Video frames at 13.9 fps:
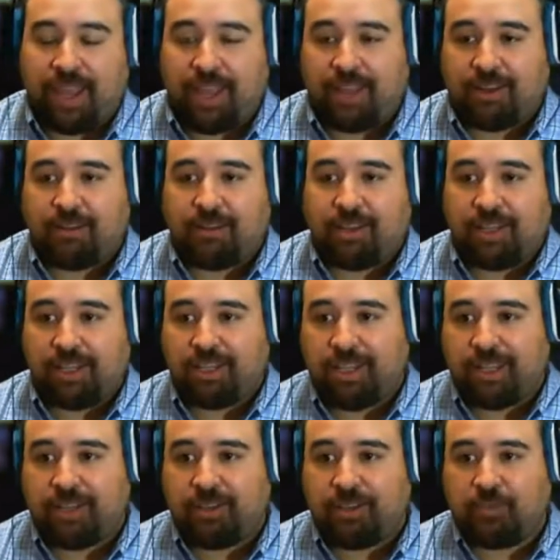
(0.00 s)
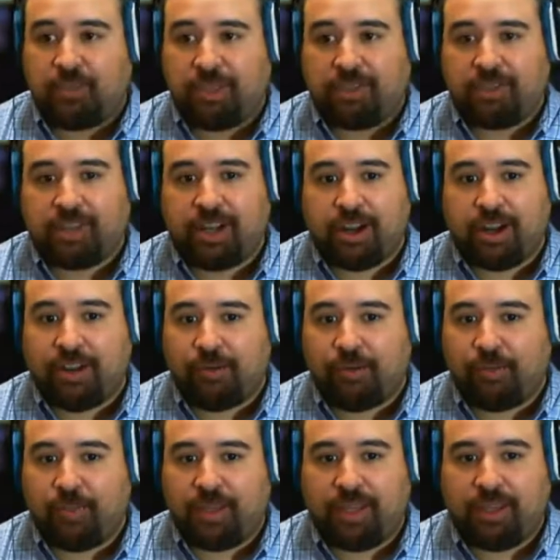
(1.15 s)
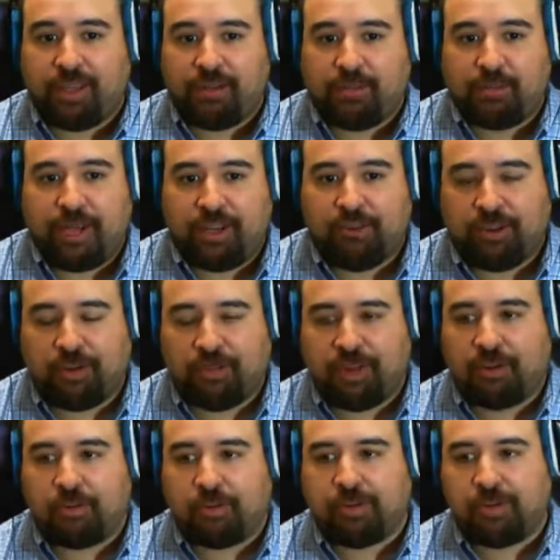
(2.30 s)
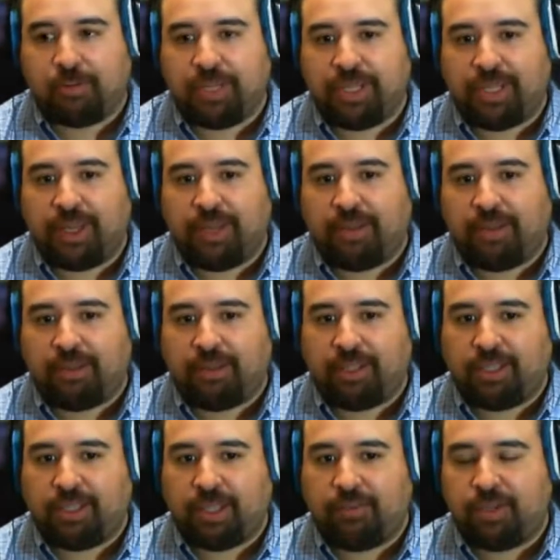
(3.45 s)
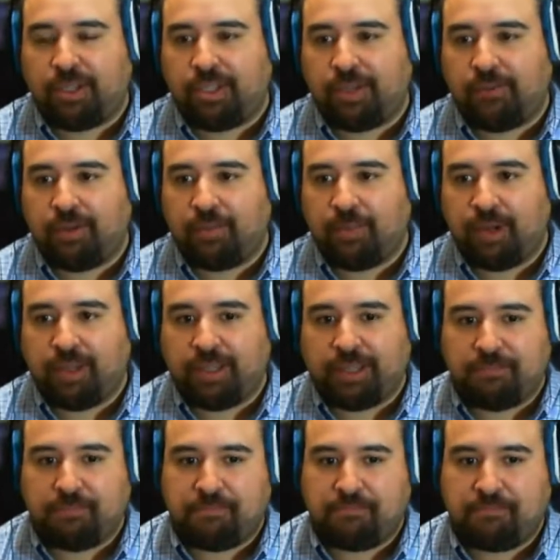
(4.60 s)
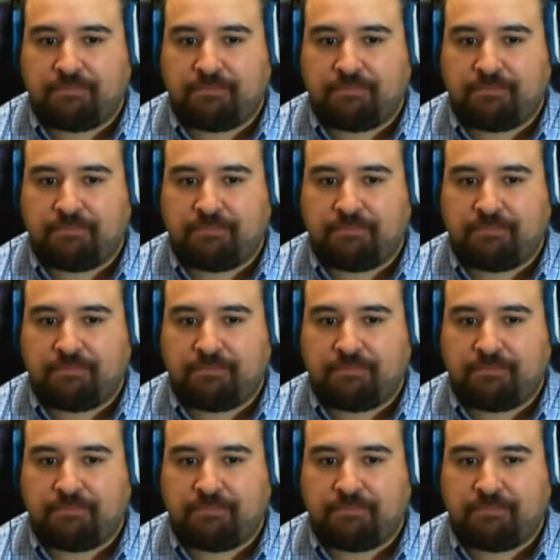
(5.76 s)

I had a chance to build a car, it would be my dream car, which would be a '67 Chevy Impala.